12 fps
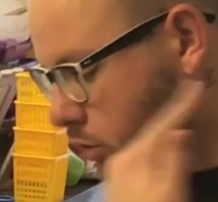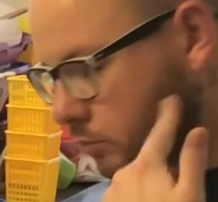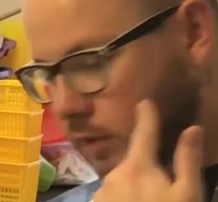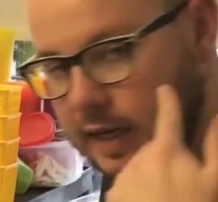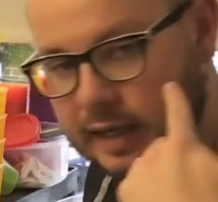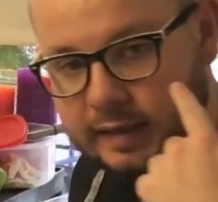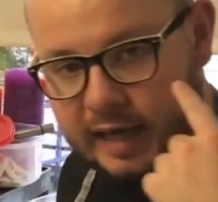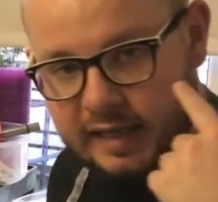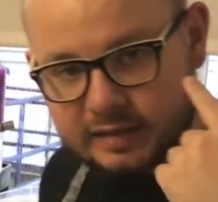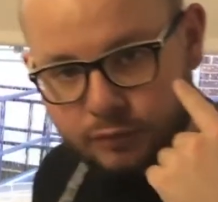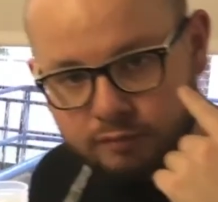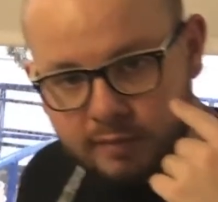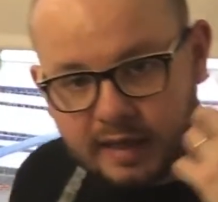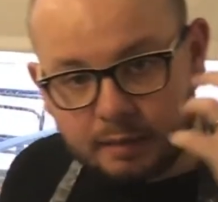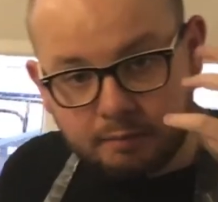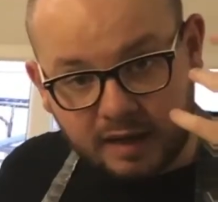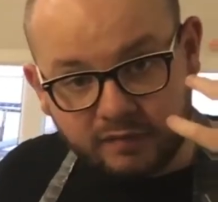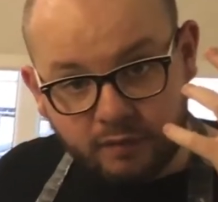with someone like glasses with me,
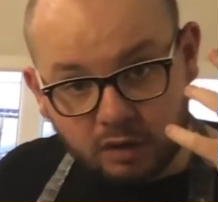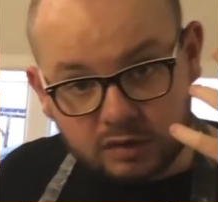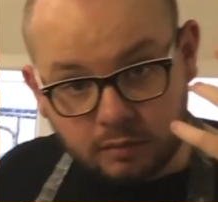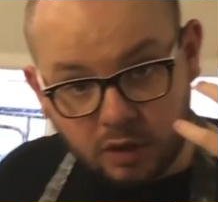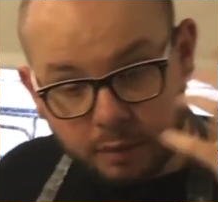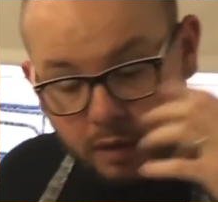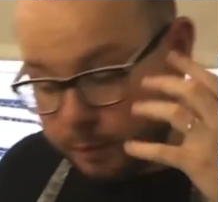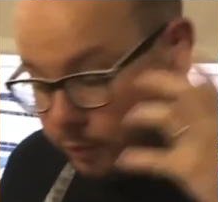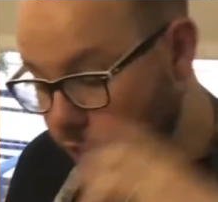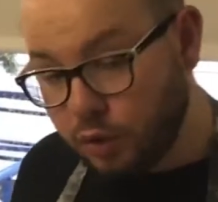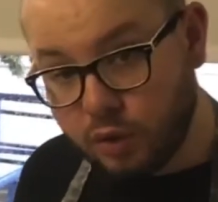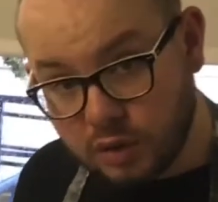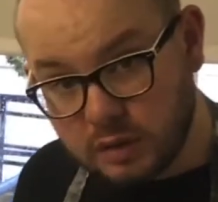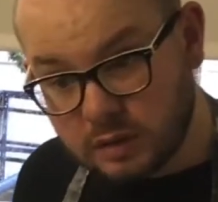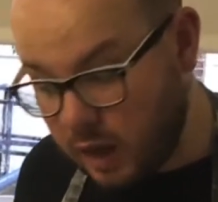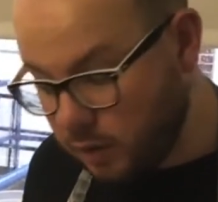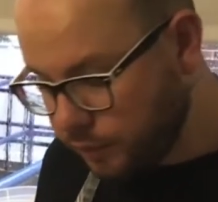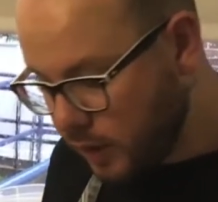it might fog them up, but
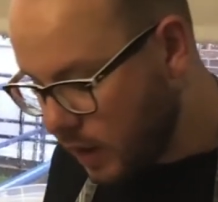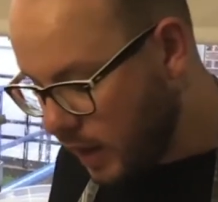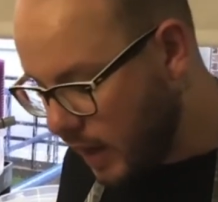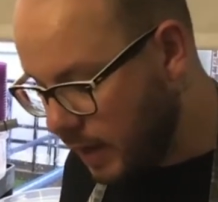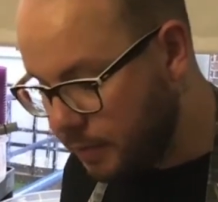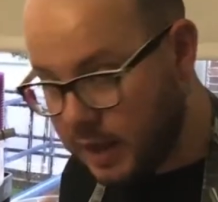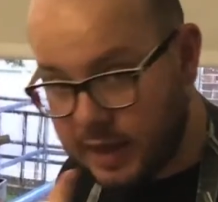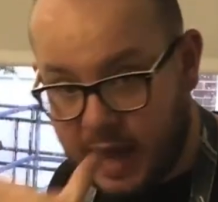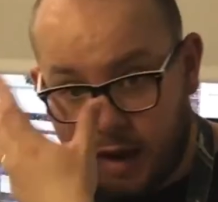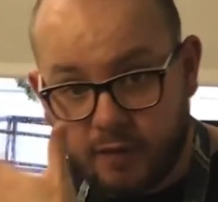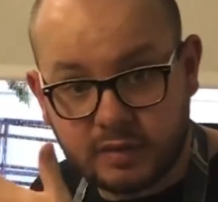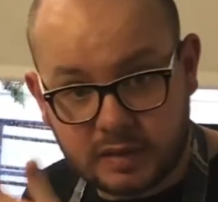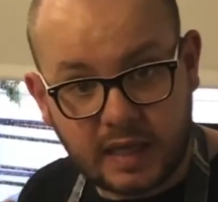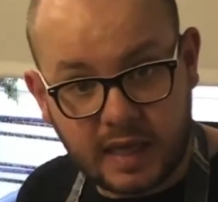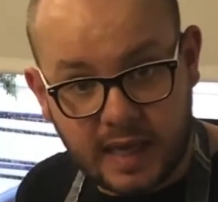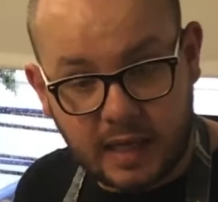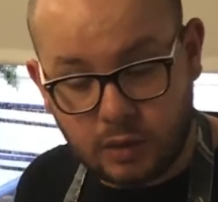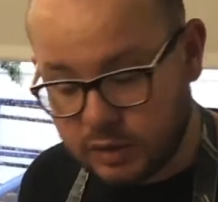also it can obviously
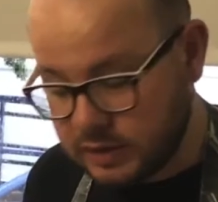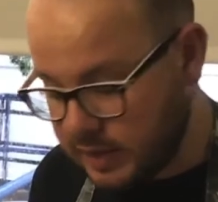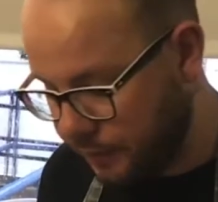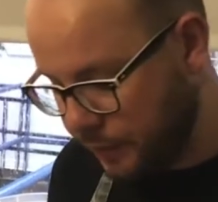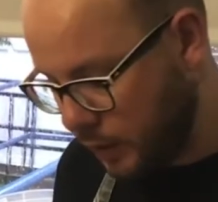hurt your skin,